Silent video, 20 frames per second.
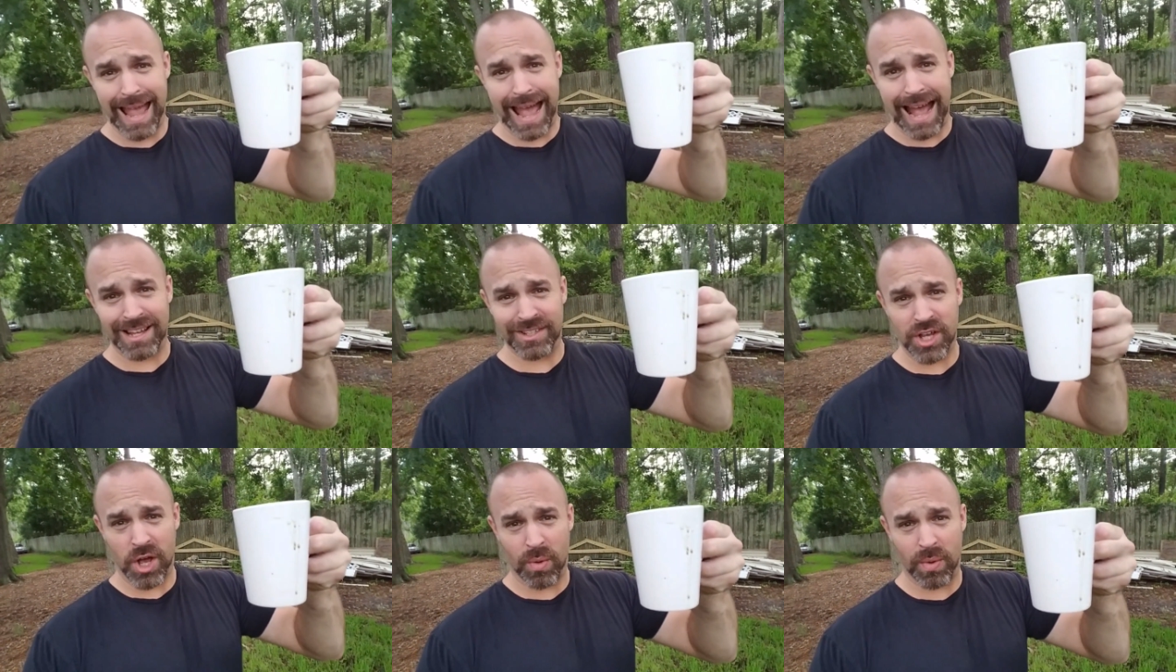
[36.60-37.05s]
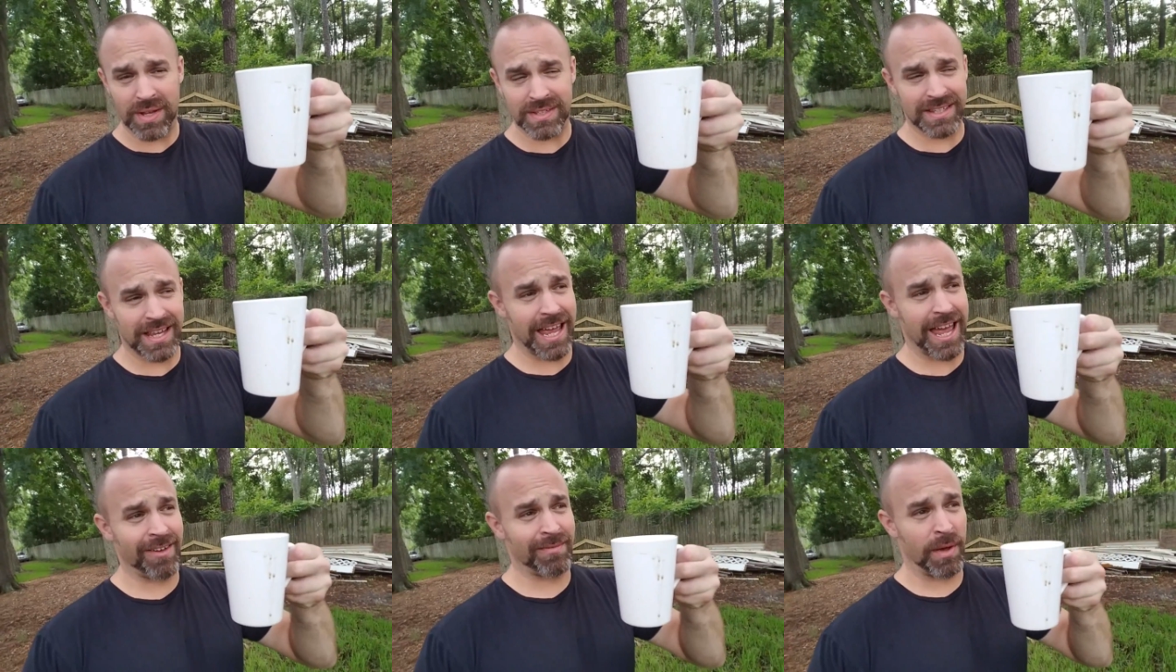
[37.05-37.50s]
As always,
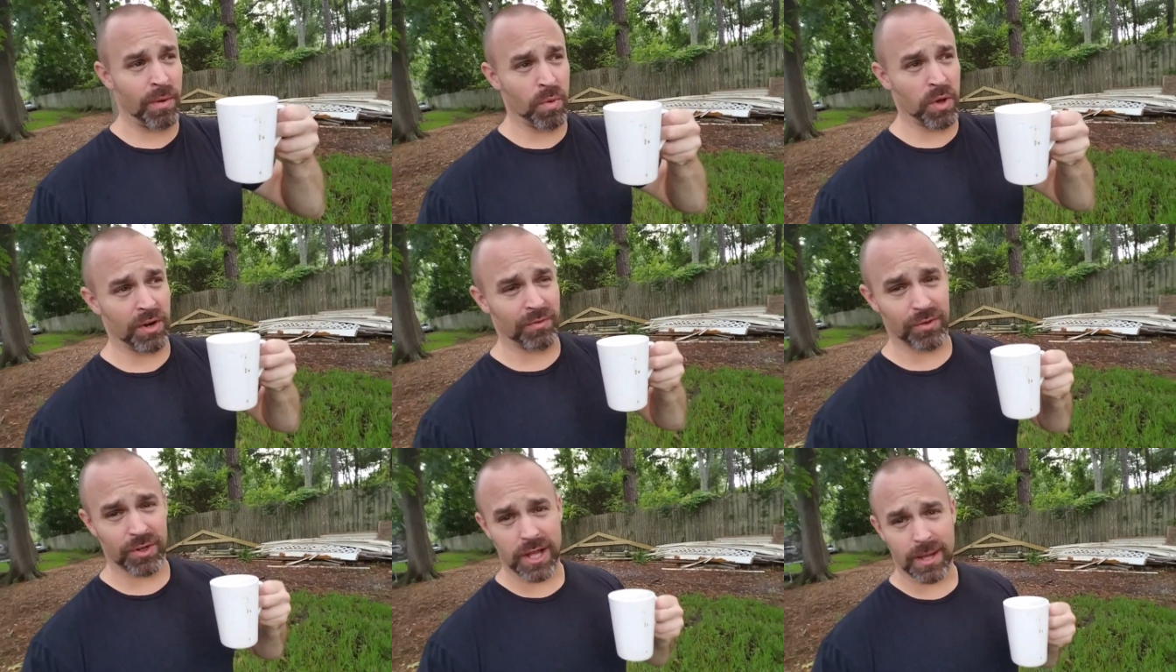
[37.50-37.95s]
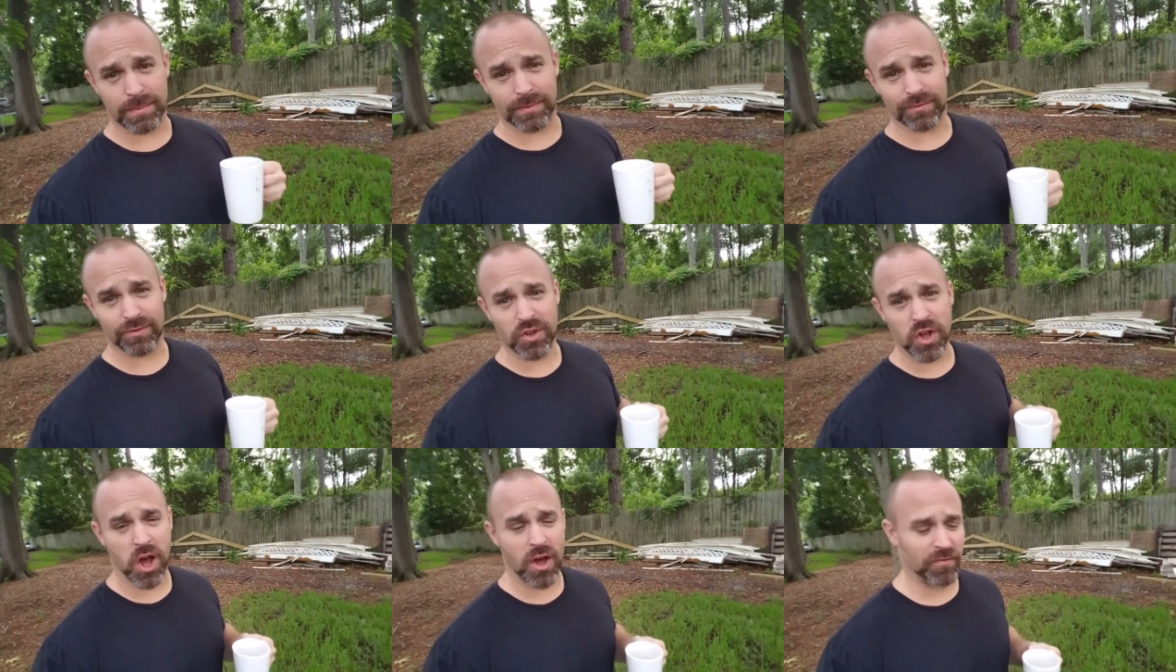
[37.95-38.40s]
I have my wonderful cup
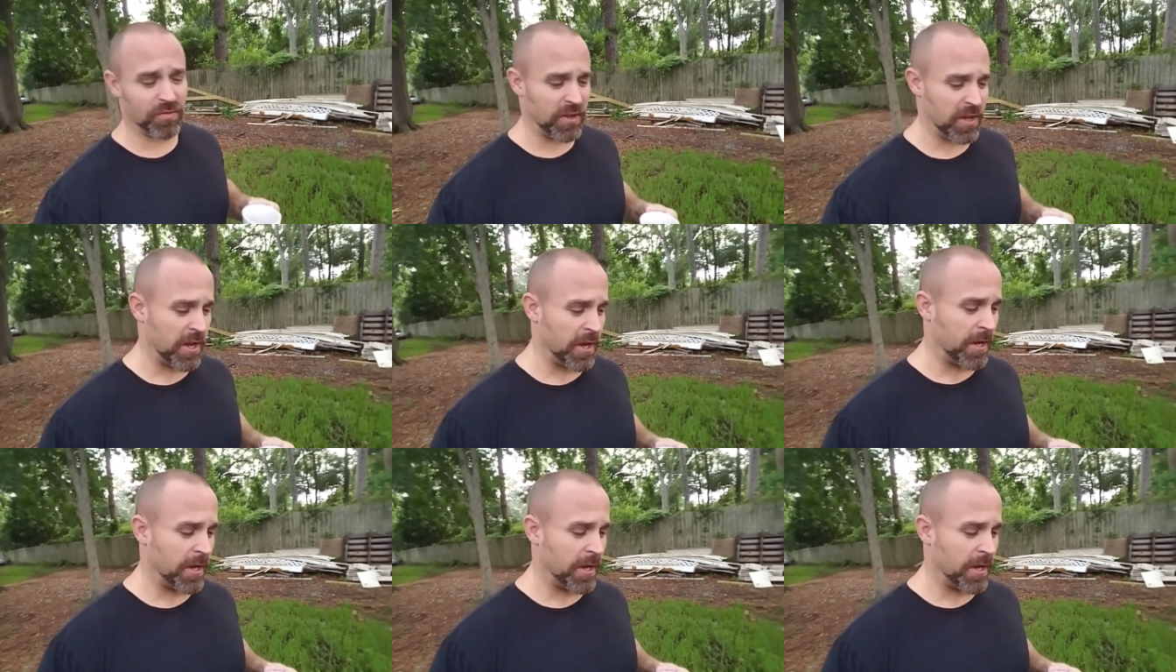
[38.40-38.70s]
of coffee